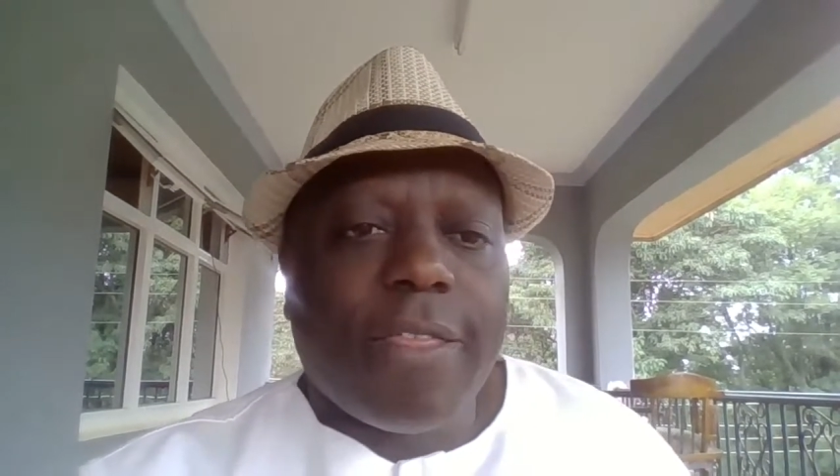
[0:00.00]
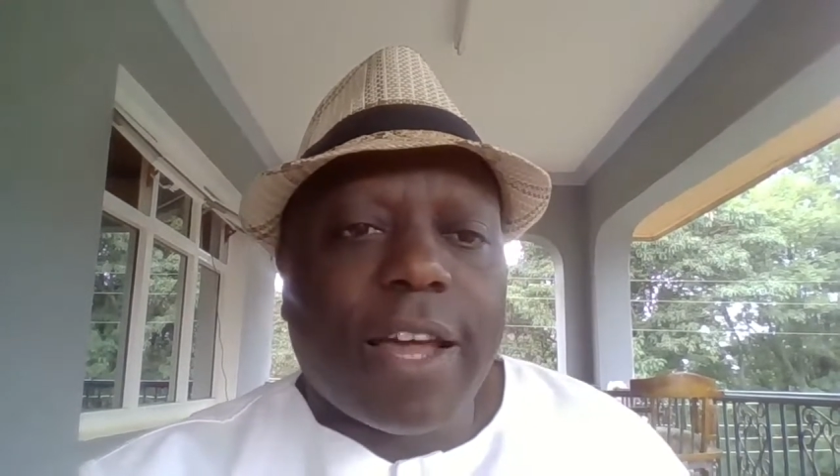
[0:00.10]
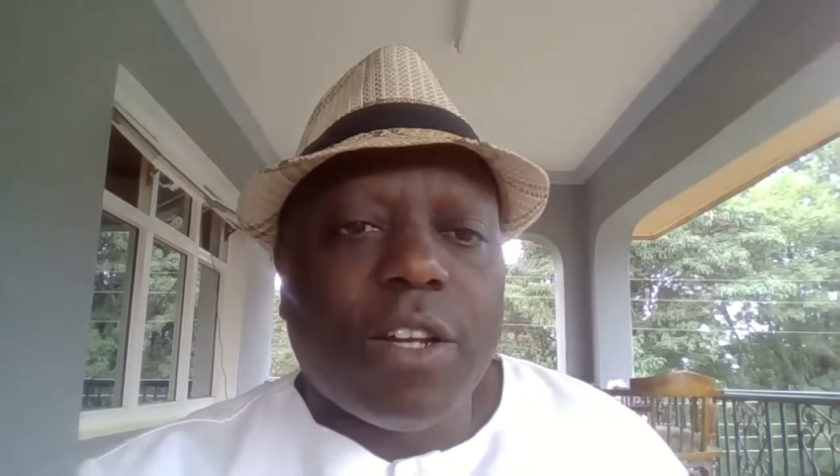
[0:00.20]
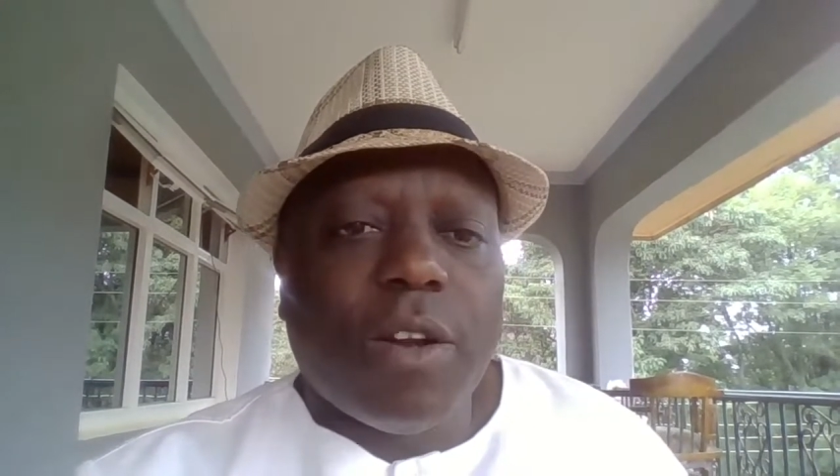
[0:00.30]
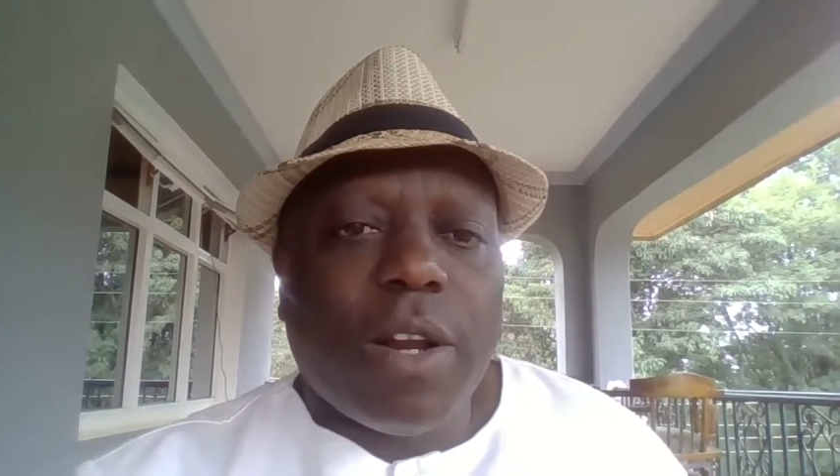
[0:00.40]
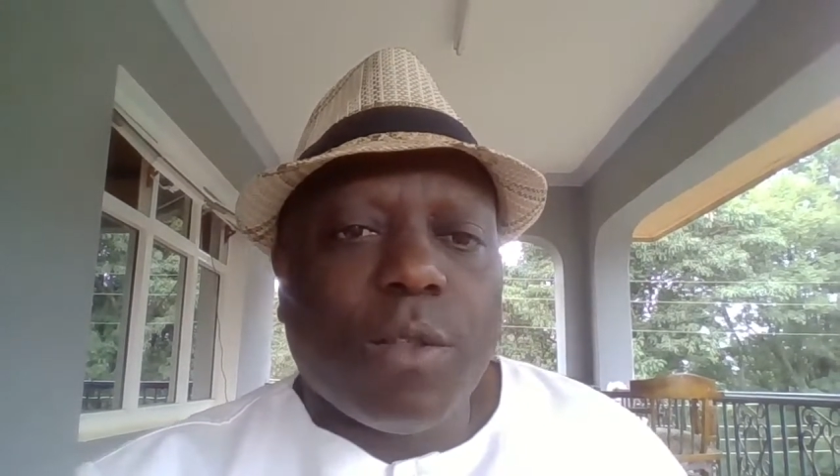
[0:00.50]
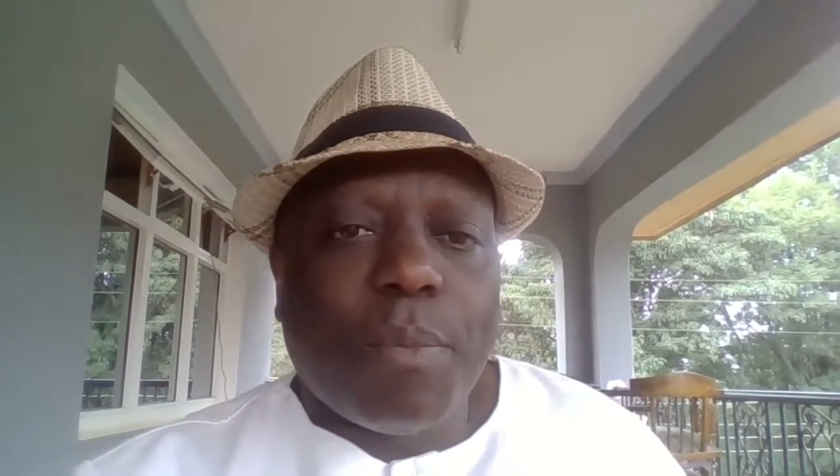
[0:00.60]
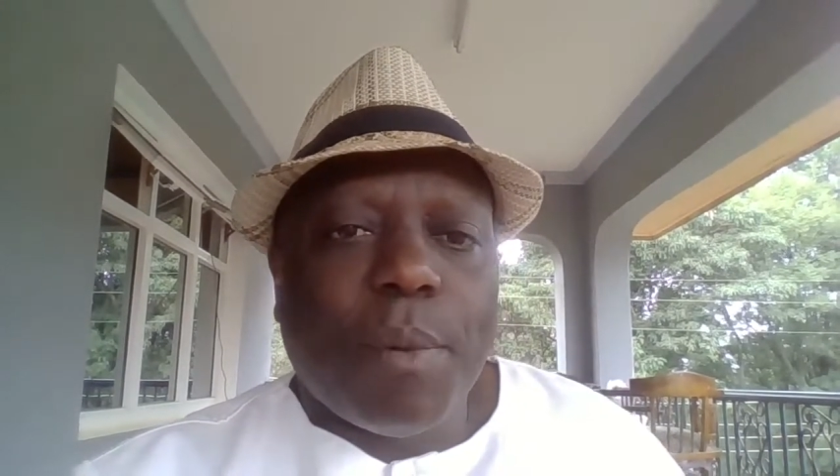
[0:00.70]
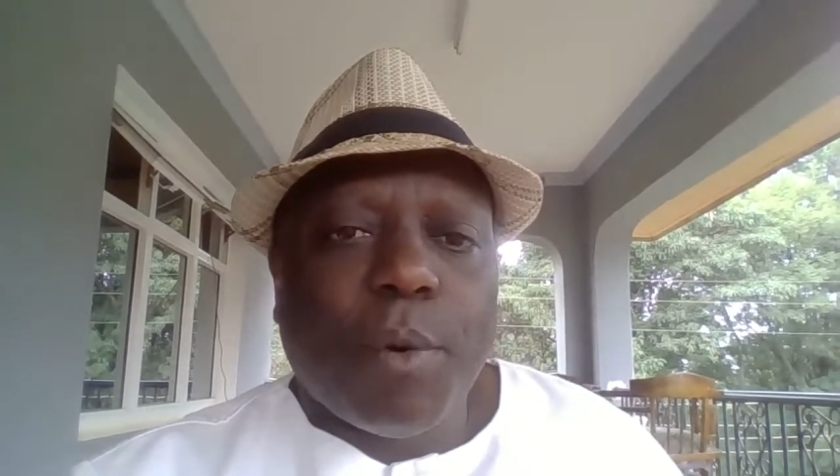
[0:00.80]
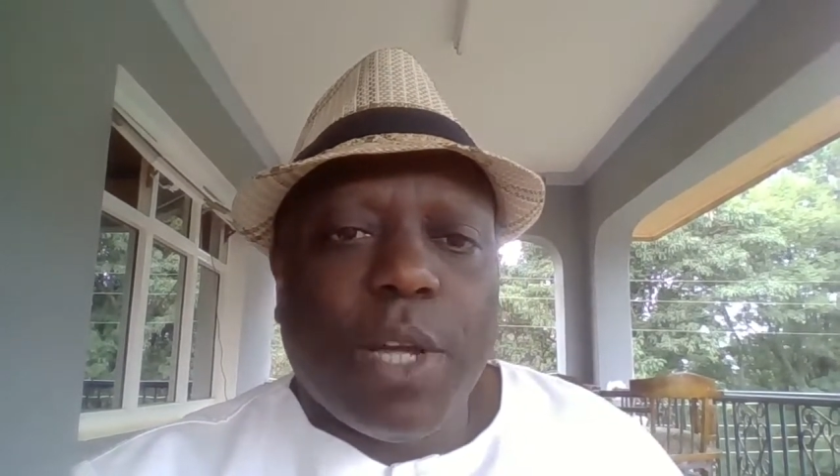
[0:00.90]
that knowledge
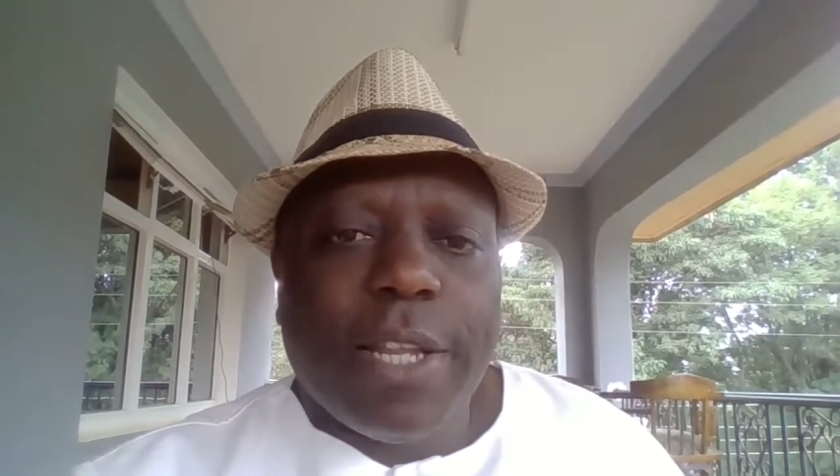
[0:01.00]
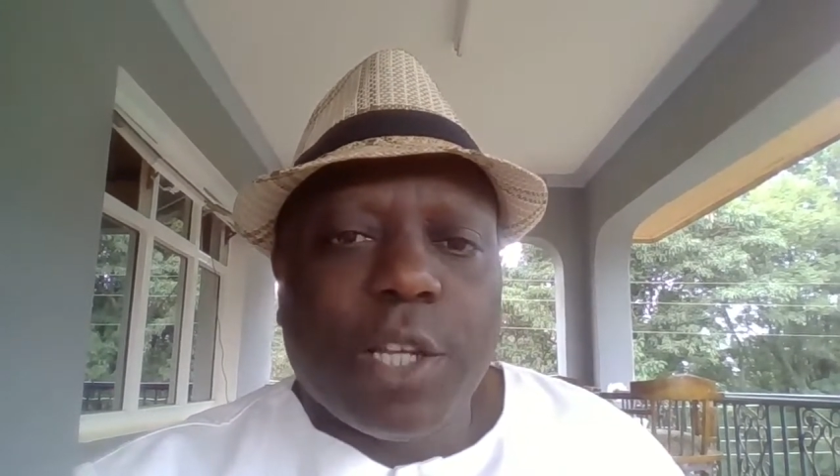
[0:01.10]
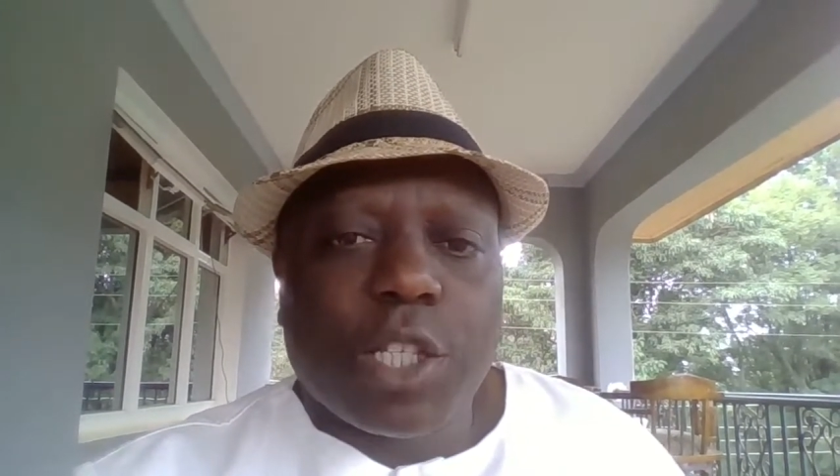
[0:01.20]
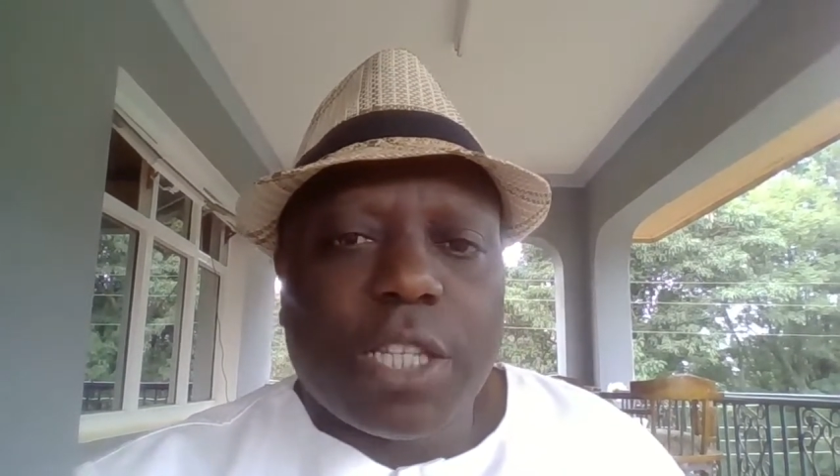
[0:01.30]
with people in your